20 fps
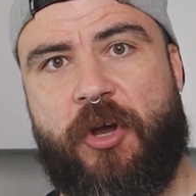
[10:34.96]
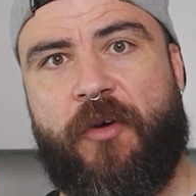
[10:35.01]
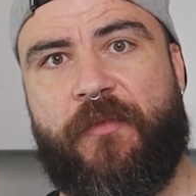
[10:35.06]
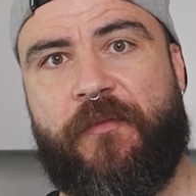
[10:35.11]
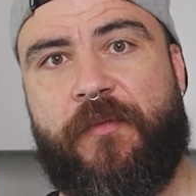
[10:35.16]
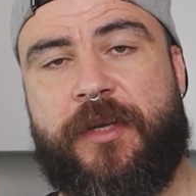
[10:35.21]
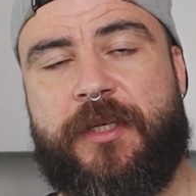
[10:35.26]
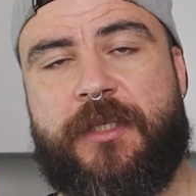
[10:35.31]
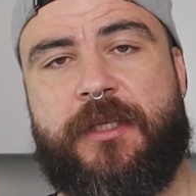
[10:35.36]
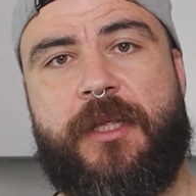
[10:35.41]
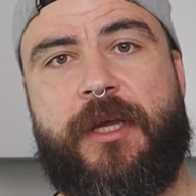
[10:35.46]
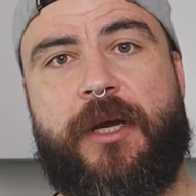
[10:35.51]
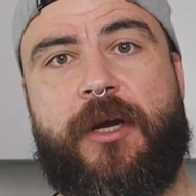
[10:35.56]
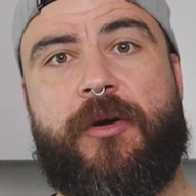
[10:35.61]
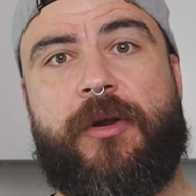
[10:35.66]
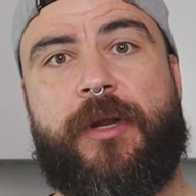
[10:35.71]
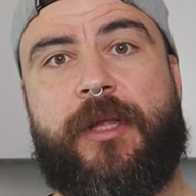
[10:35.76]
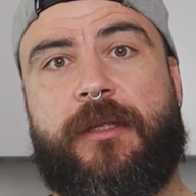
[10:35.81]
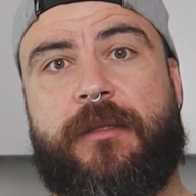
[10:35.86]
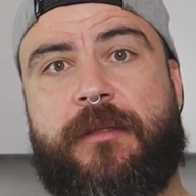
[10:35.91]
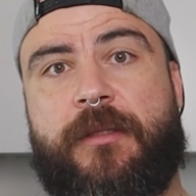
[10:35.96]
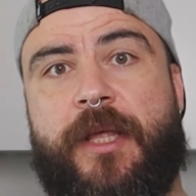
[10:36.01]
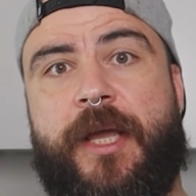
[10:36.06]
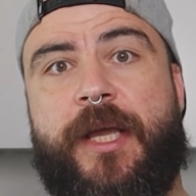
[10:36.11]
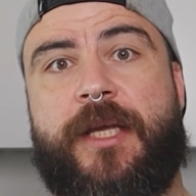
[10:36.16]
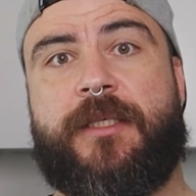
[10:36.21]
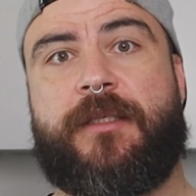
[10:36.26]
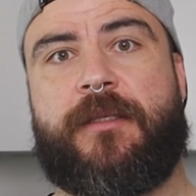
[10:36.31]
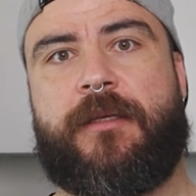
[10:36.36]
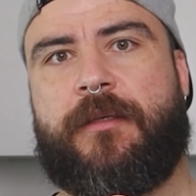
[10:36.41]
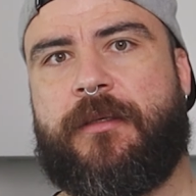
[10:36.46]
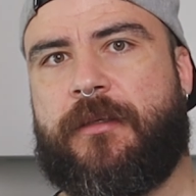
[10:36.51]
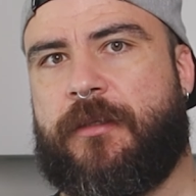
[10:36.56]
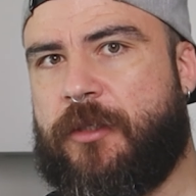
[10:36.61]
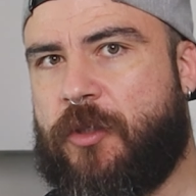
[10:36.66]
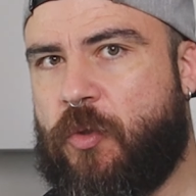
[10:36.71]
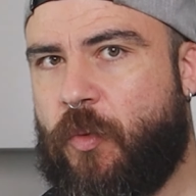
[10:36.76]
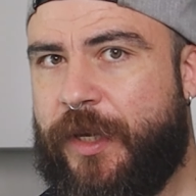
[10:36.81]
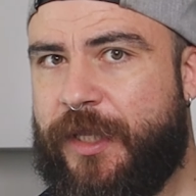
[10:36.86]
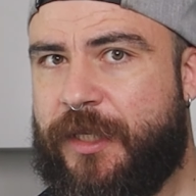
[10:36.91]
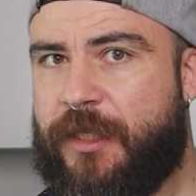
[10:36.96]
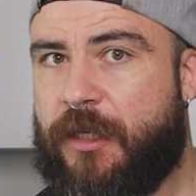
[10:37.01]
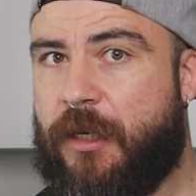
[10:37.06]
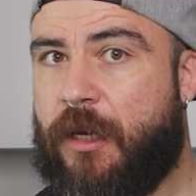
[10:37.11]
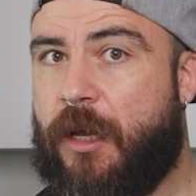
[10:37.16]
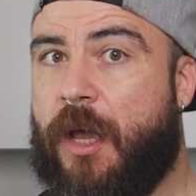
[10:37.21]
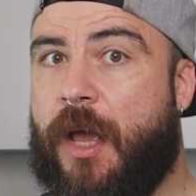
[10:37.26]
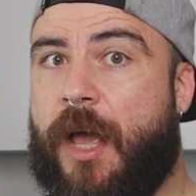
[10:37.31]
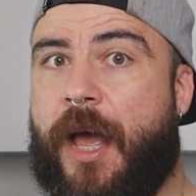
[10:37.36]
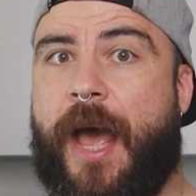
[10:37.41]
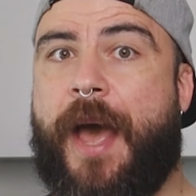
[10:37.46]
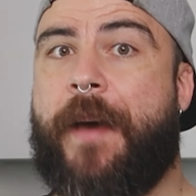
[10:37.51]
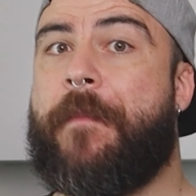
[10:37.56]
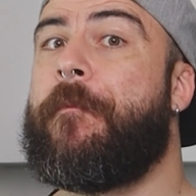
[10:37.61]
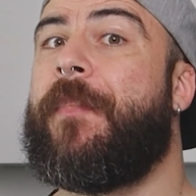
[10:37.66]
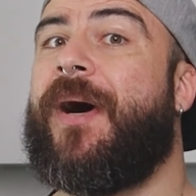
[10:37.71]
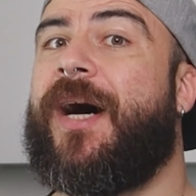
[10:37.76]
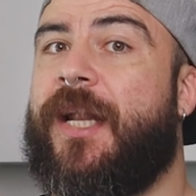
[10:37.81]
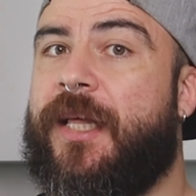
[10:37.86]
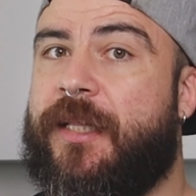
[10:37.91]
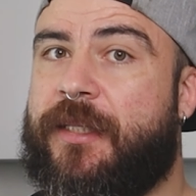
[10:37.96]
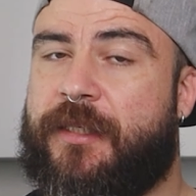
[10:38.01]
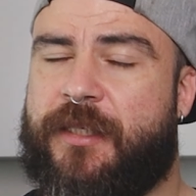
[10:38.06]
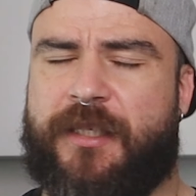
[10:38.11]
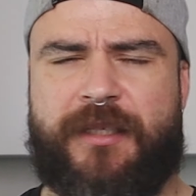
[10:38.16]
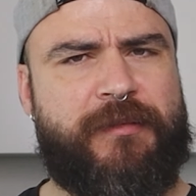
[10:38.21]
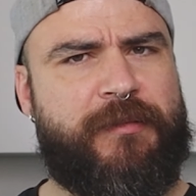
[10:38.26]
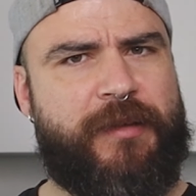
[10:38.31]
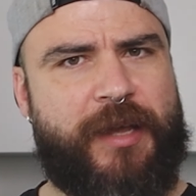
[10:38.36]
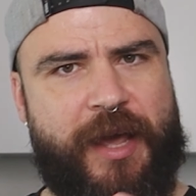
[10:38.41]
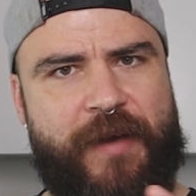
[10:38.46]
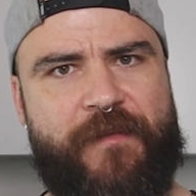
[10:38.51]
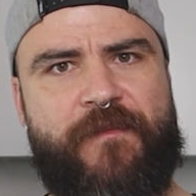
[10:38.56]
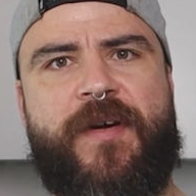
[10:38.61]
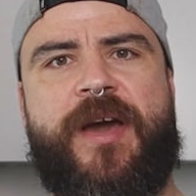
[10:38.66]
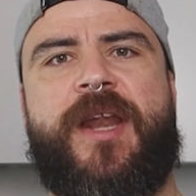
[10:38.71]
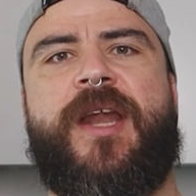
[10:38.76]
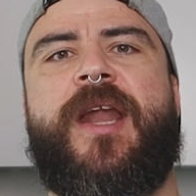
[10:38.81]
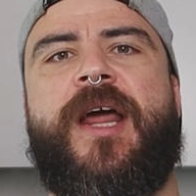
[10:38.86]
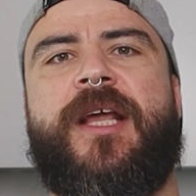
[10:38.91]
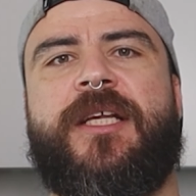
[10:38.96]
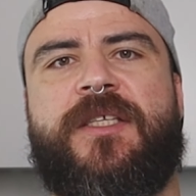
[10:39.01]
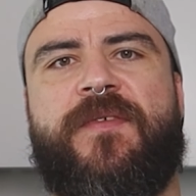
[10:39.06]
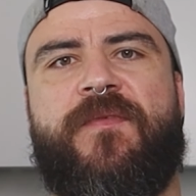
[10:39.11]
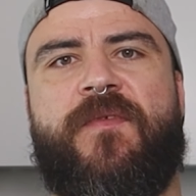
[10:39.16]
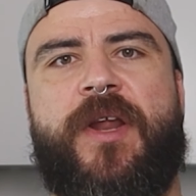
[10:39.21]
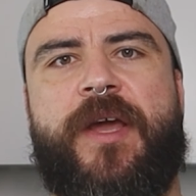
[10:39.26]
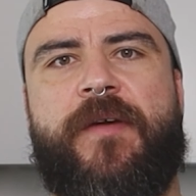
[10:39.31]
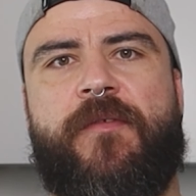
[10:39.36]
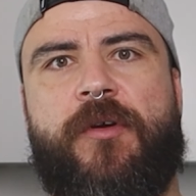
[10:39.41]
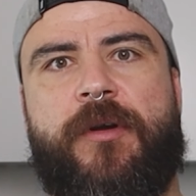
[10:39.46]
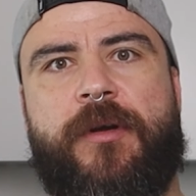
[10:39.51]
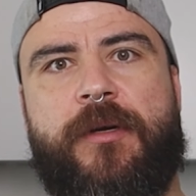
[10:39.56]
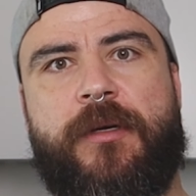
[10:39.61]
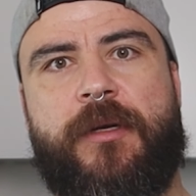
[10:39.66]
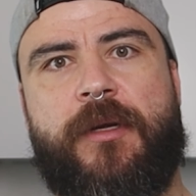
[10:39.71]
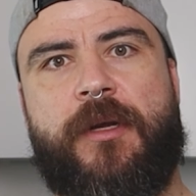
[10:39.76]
coffees they're gonna taste sweet and balanced, a very nice flavor.